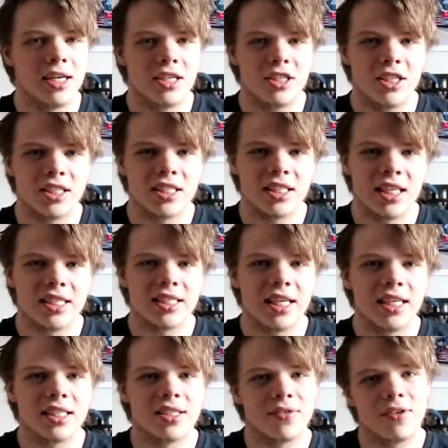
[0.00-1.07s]
Just,
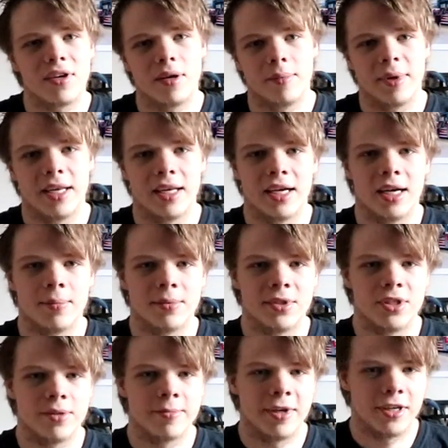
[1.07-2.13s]
it's a little bit
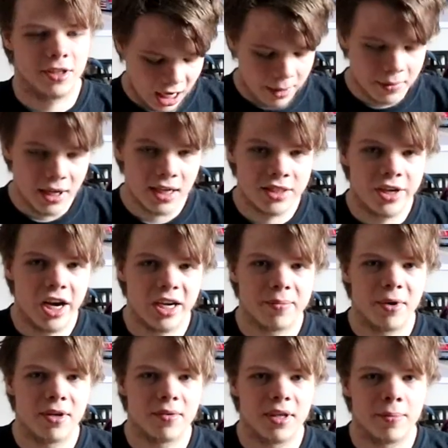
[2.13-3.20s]
too much. I'm going to talk
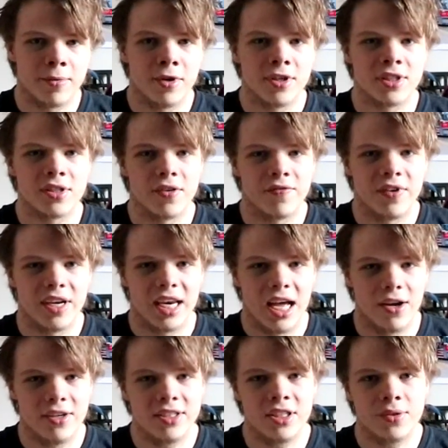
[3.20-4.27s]
about the personal thing
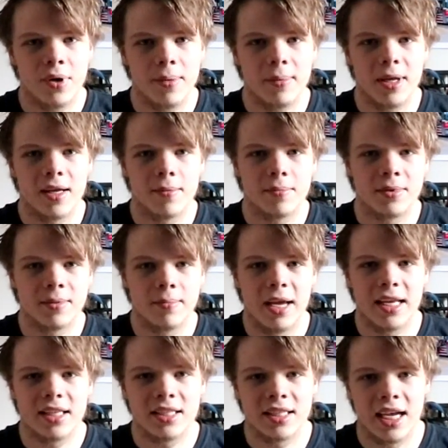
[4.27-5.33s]
now. This is where I'm going
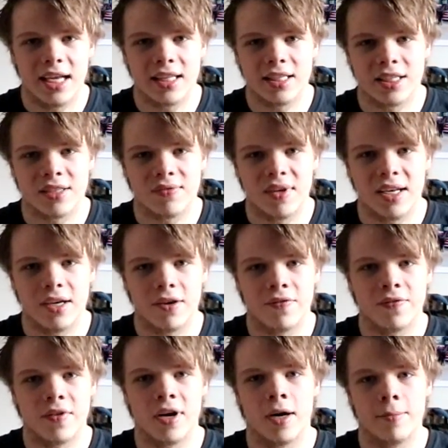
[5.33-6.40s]
to take this video
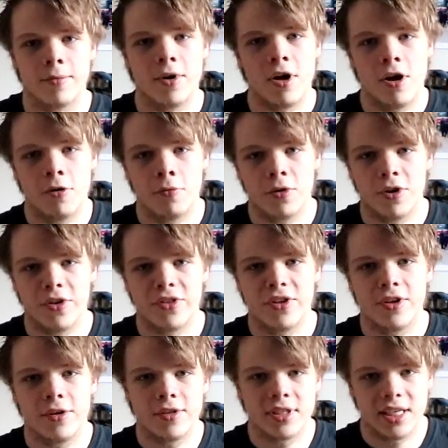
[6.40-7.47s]
from world
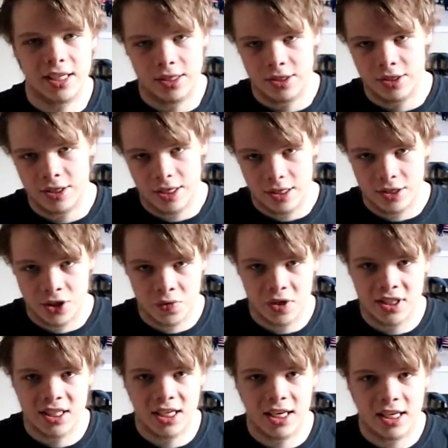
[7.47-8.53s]
news and
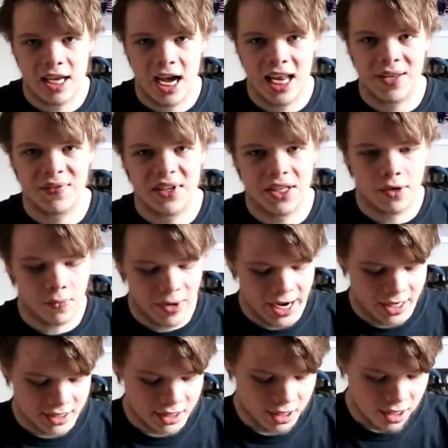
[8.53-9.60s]
twist it kind of into
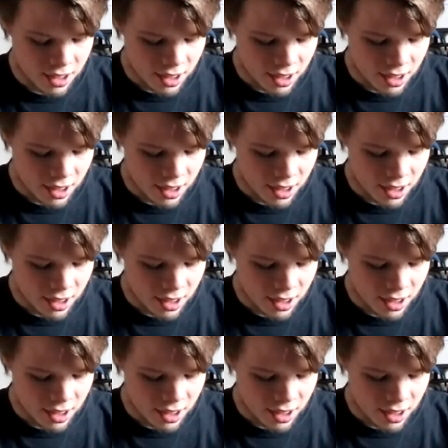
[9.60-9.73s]
rant.